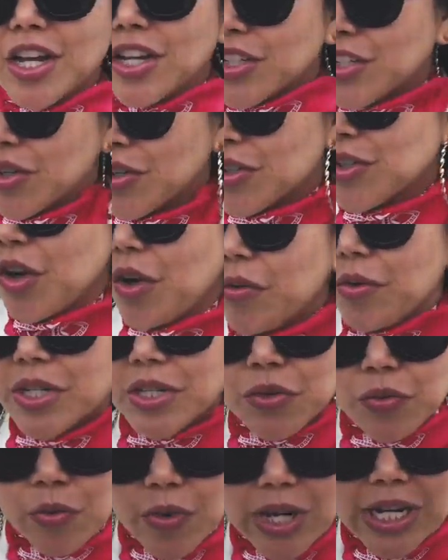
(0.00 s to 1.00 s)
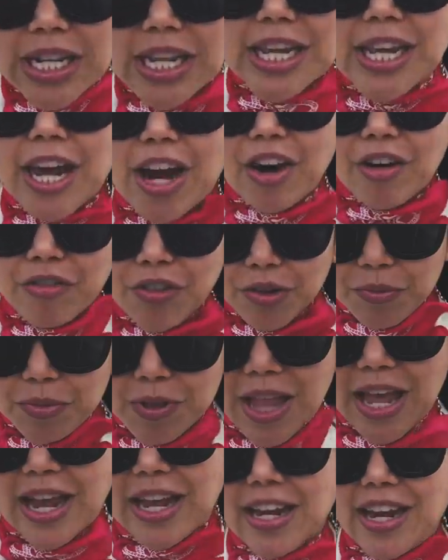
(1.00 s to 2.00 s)
So it's always really careful
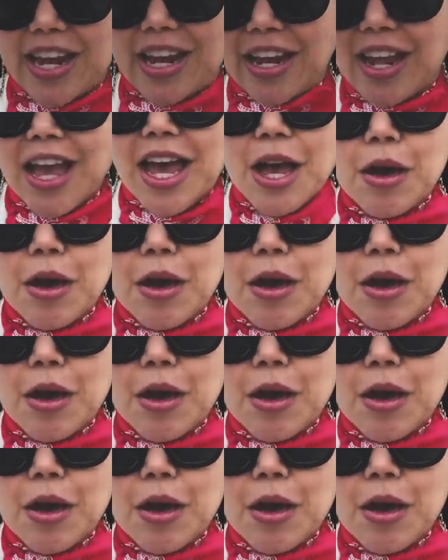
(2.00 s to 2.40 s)
planning.